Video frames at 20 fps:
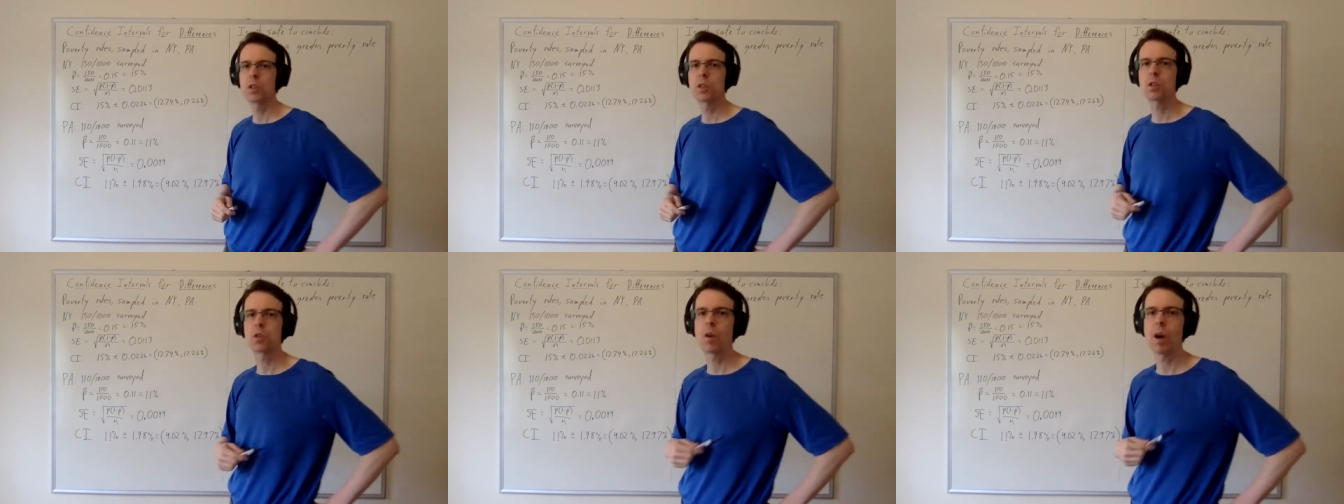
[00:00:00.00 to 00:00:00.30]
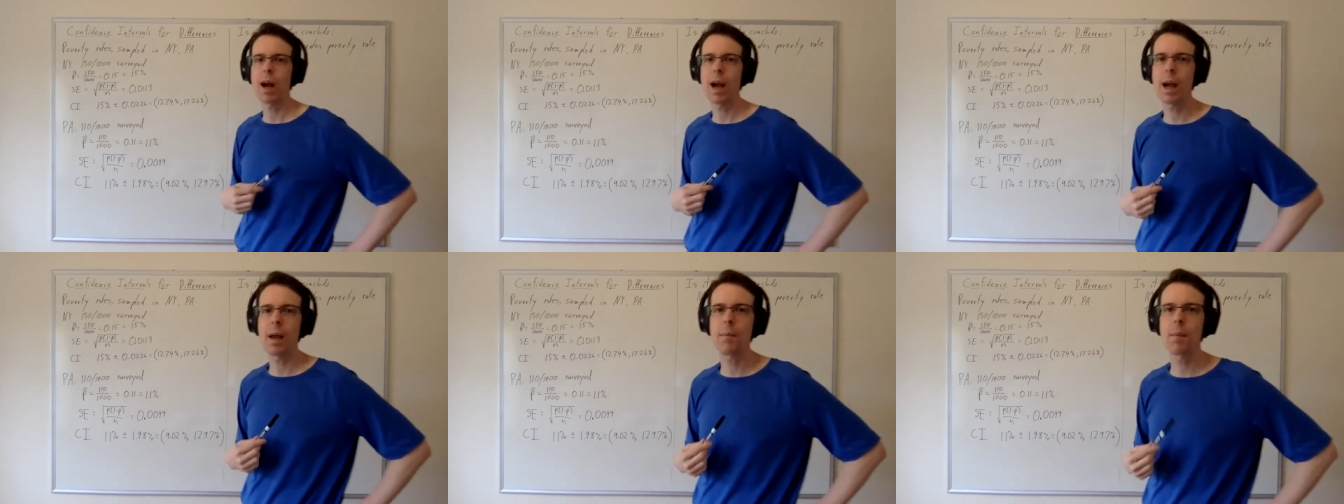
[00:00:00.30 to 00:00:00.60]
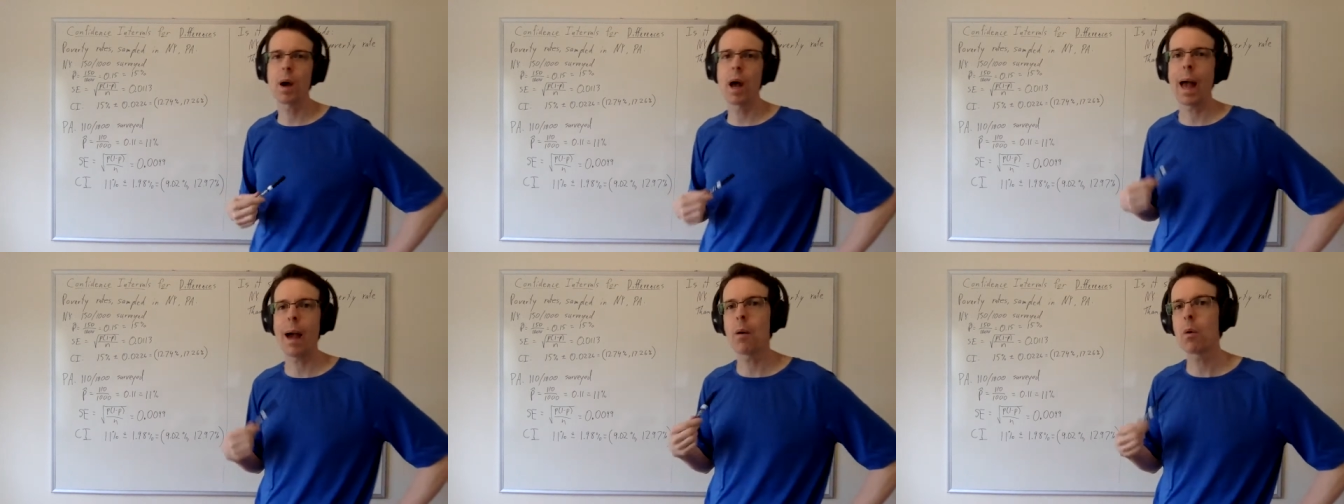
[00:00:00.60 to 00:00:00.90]

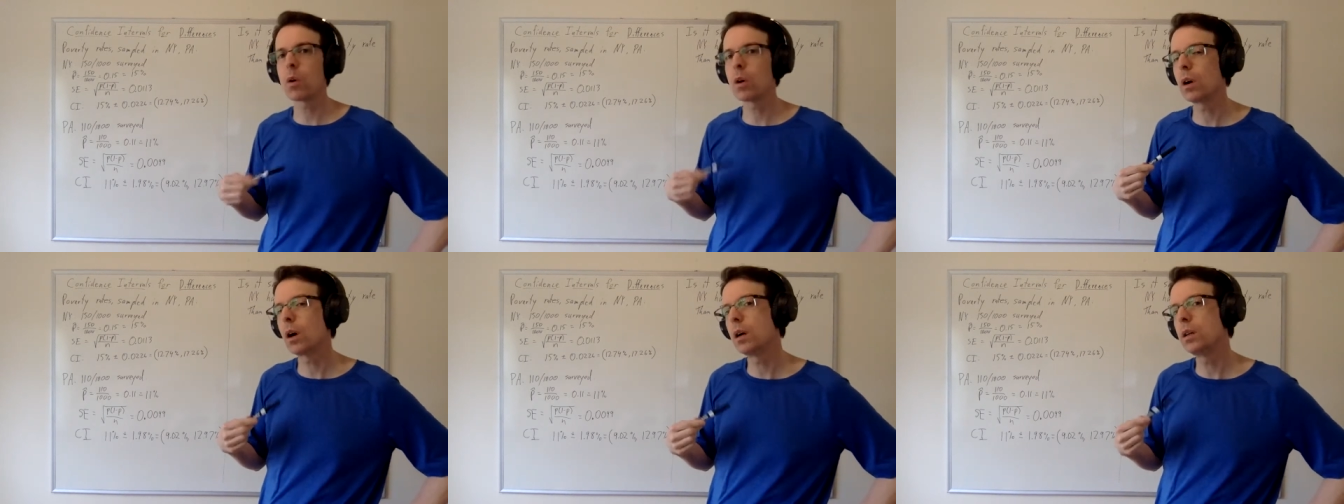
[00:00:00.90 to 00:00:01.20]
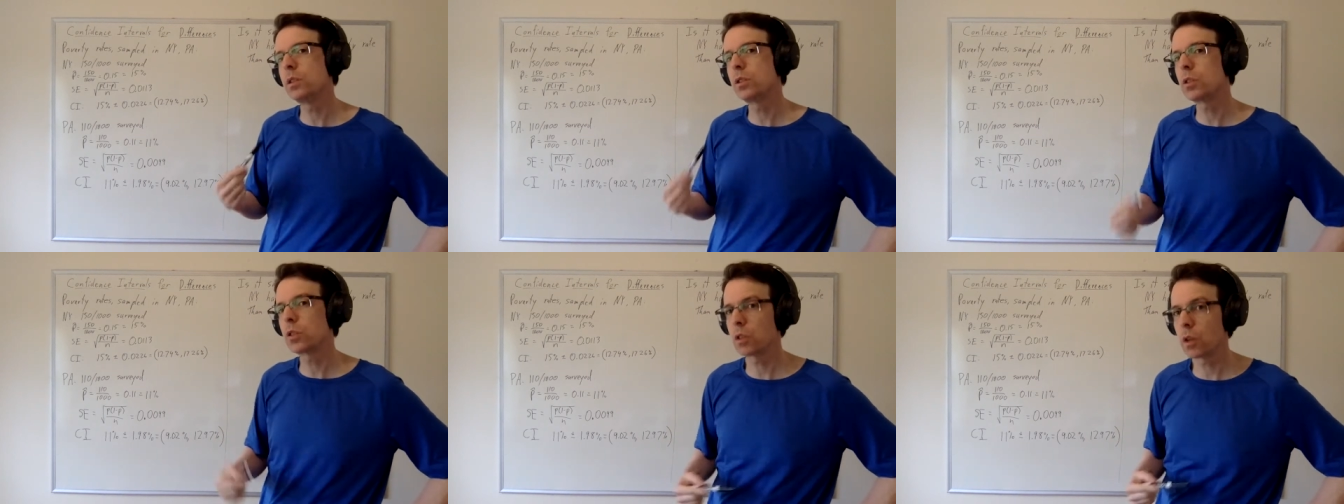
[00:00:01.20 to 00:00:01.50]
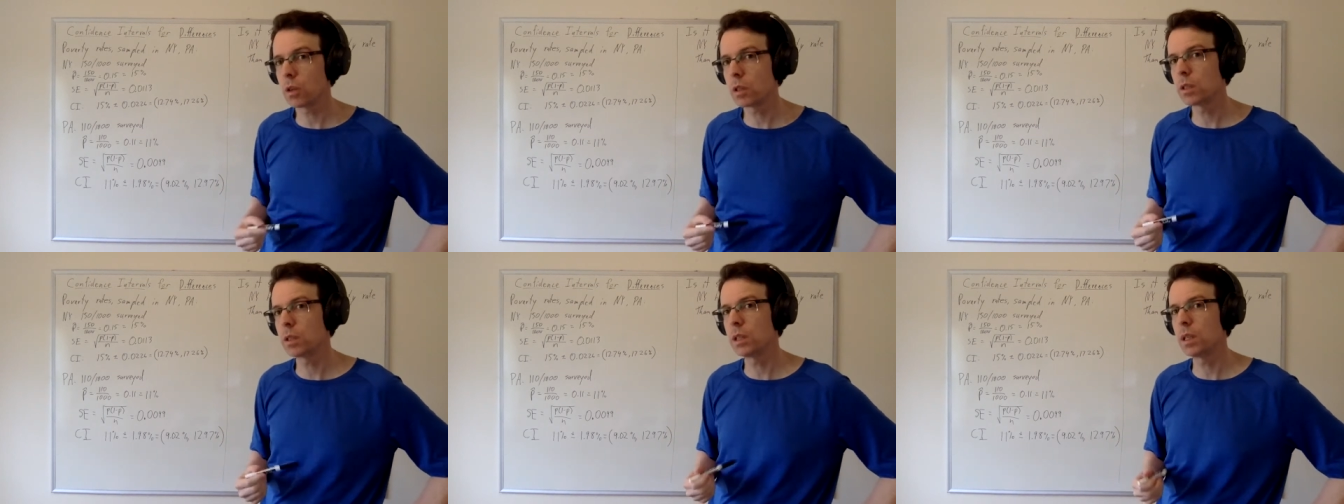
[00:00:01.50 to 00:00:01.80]
describe our
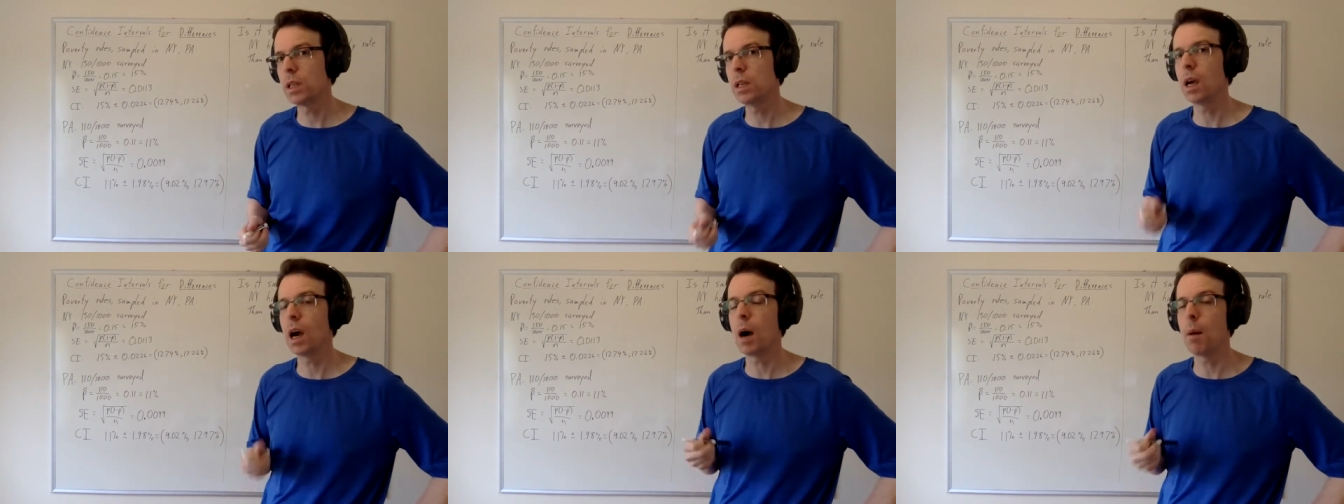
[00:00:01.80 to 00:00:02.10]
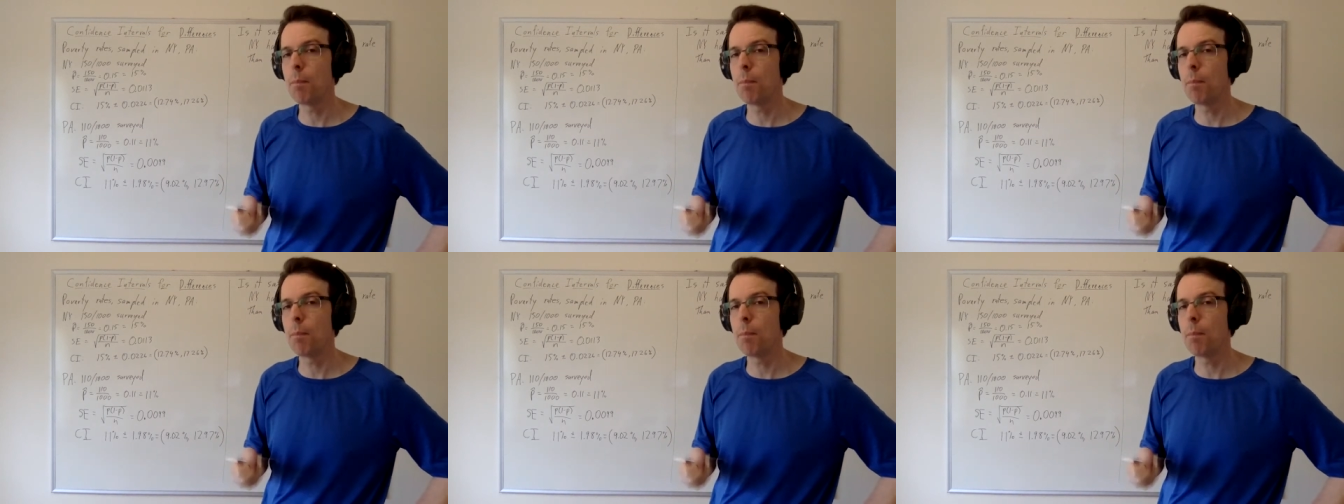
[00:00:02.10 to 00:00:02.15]
uncertainty